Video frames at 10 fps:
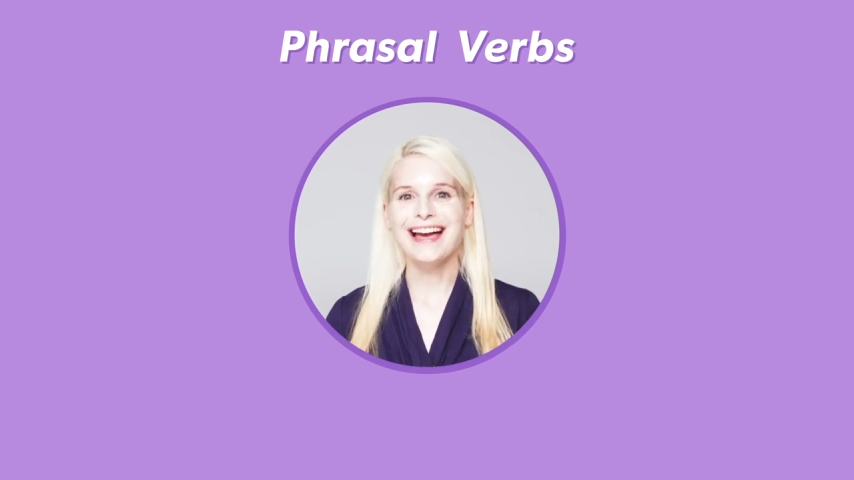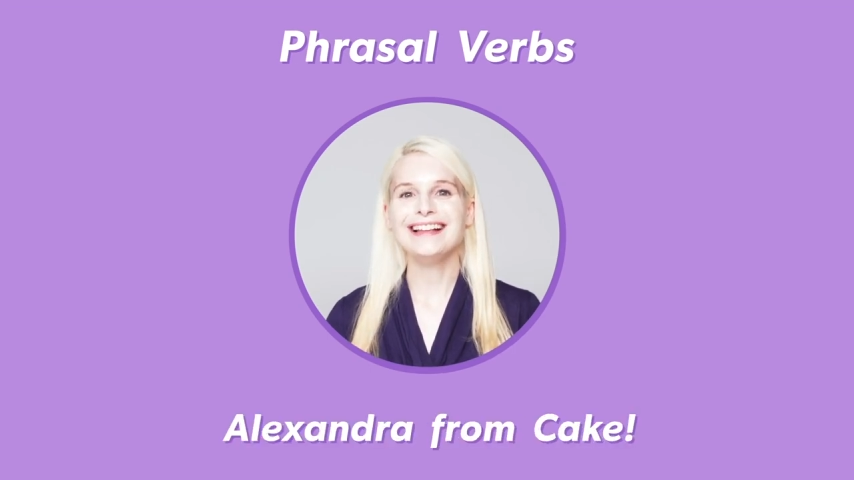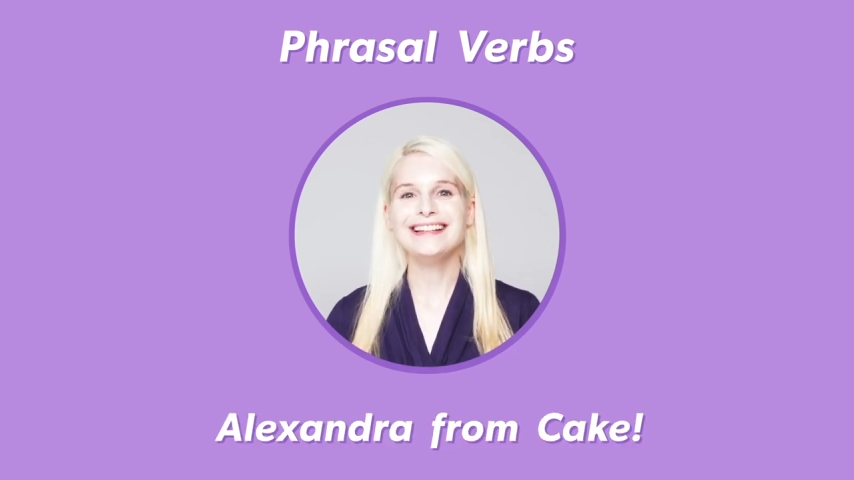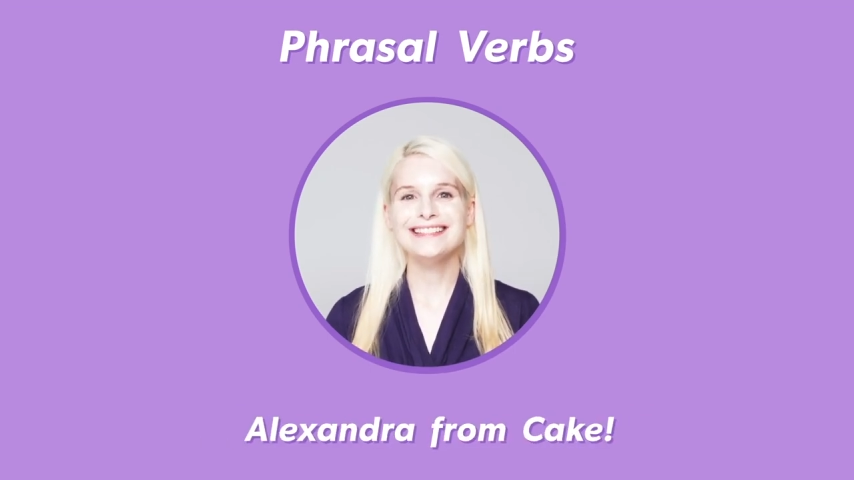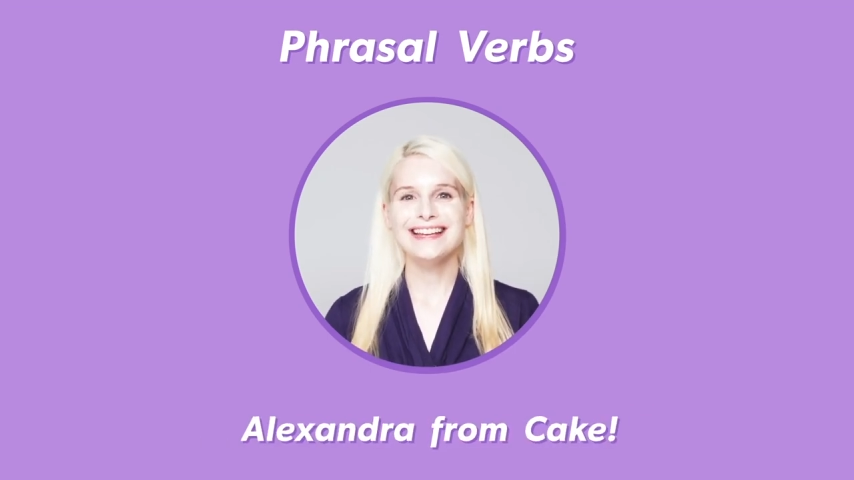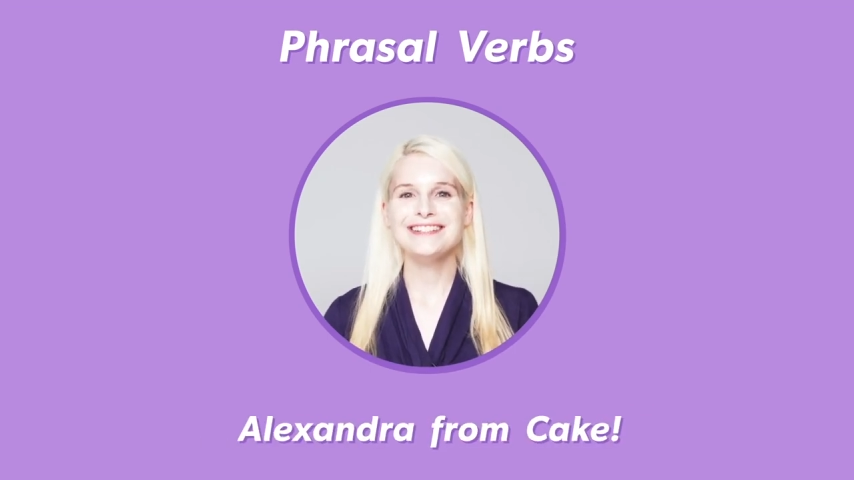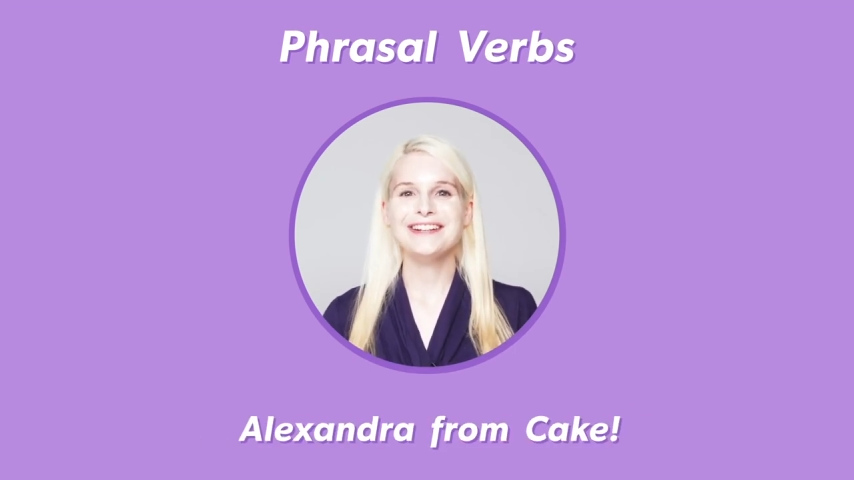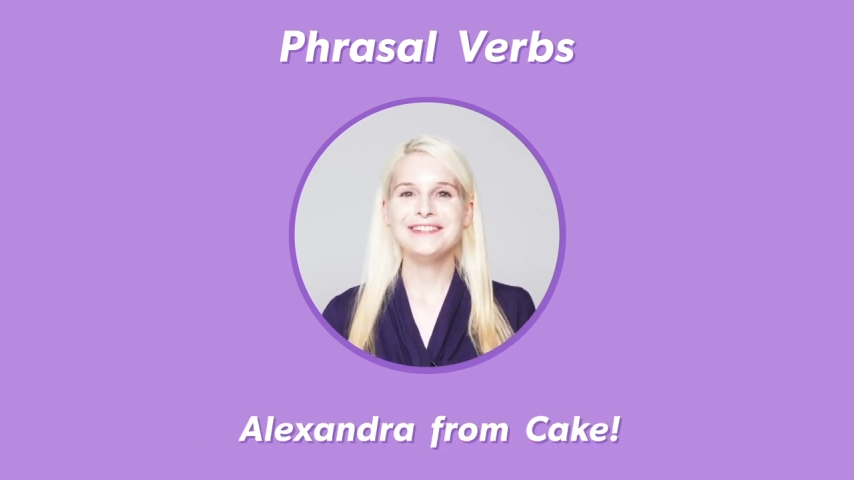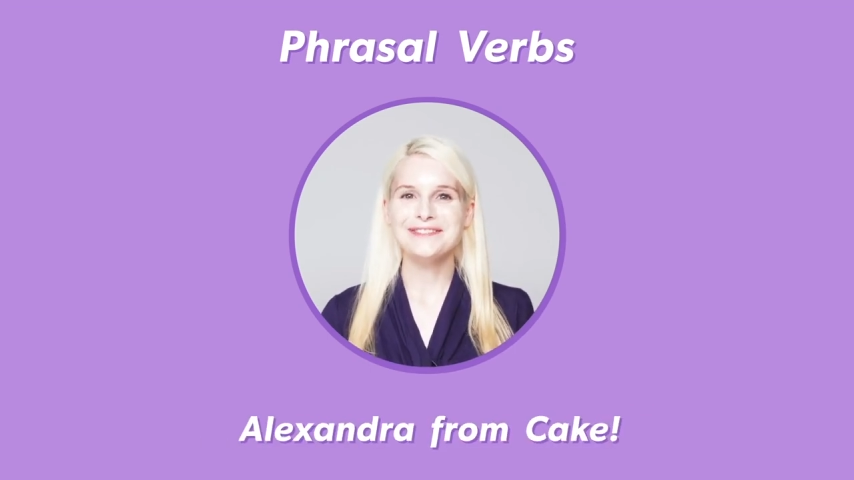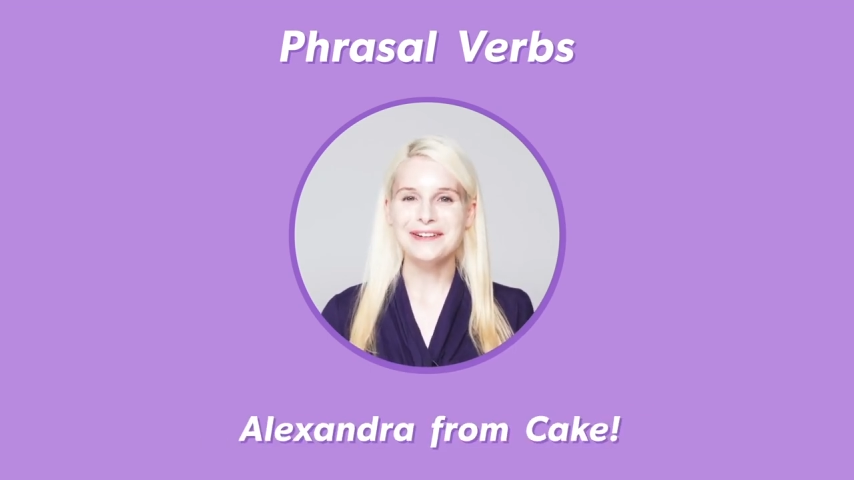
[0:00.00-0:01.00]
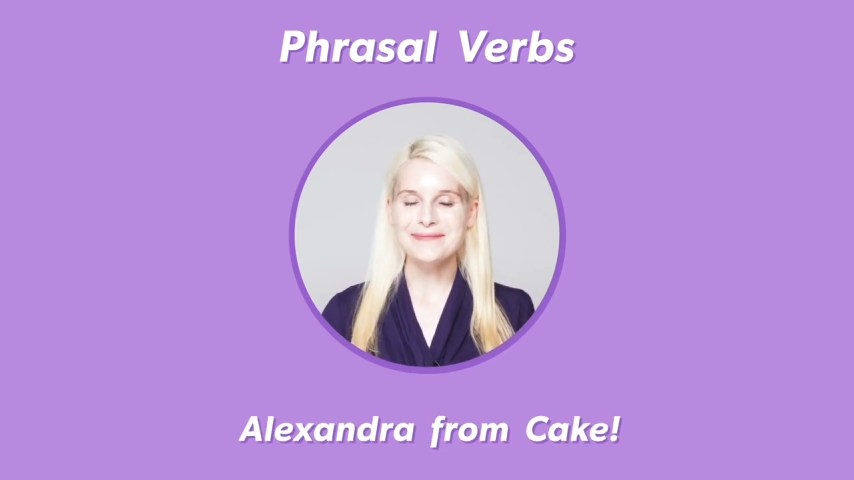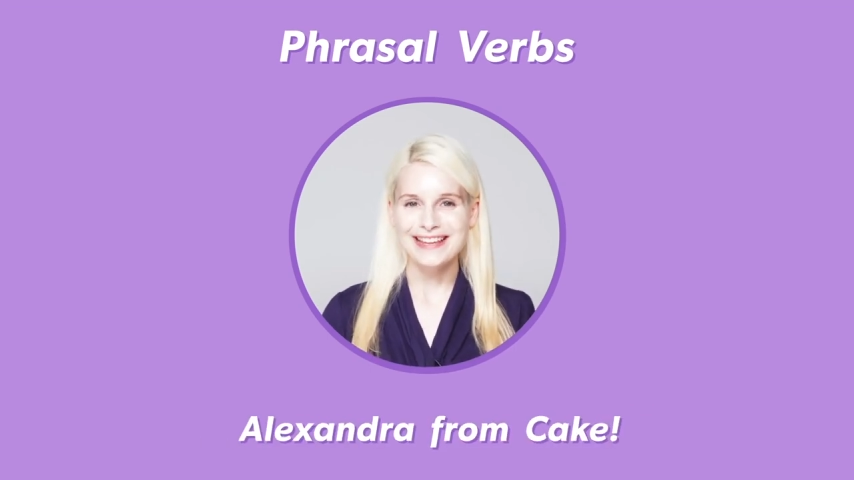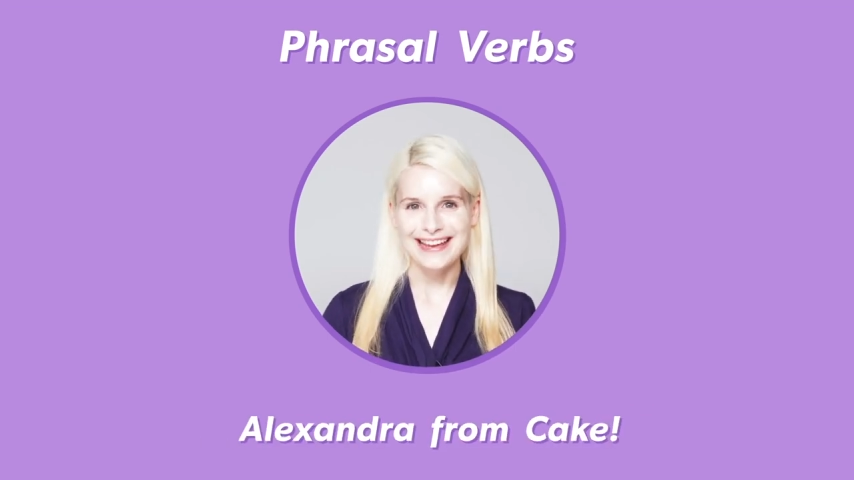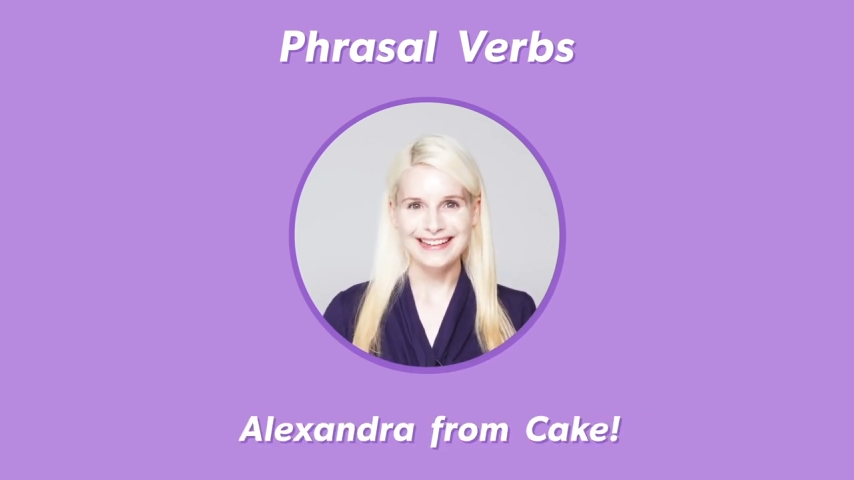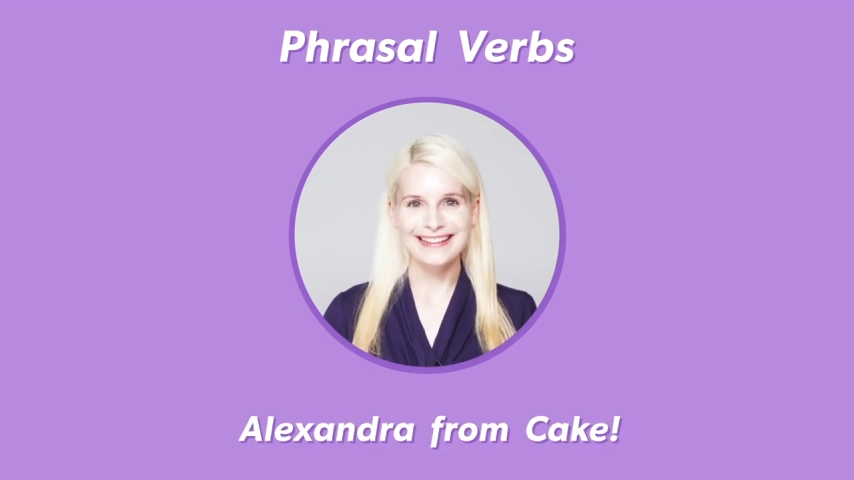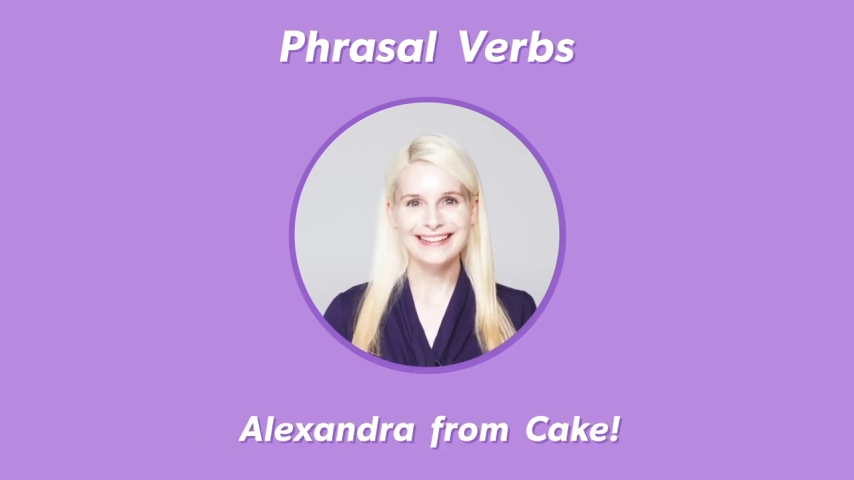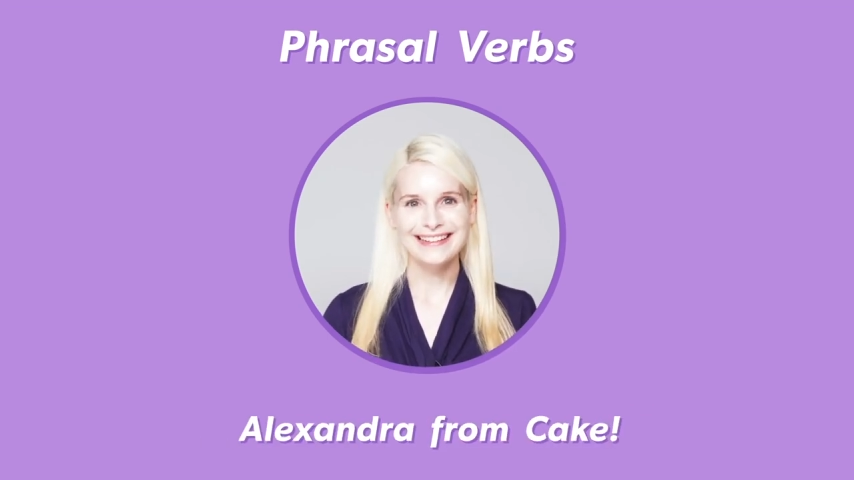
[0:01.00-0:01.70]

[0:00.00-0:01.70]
Alexandra from Cake.